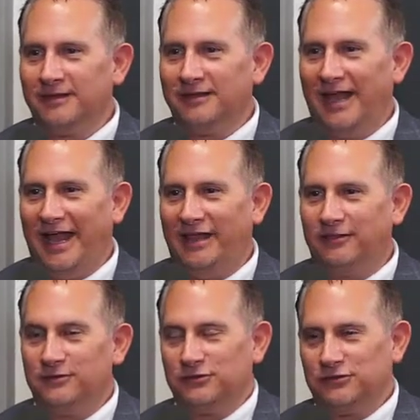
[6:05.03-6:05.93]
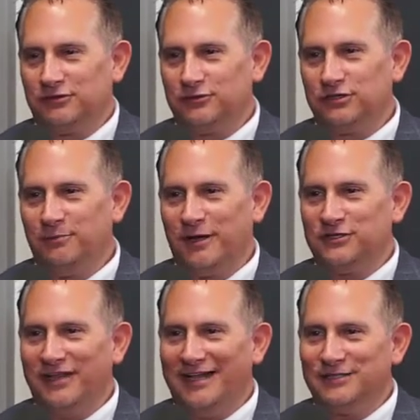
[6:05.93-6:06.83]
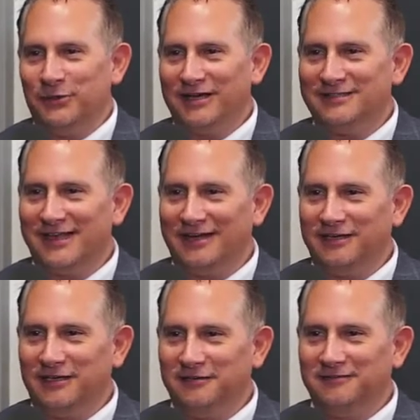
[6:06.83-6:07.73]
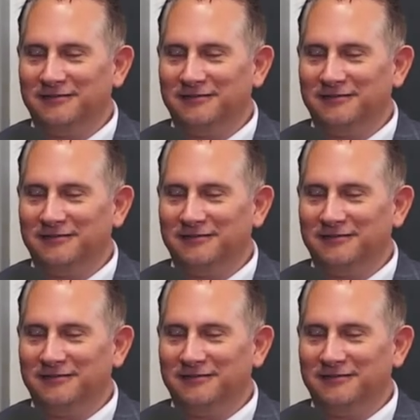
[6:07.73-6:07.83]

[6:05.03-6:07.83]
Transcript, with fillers: And there's, there's too much of that. So I decided to,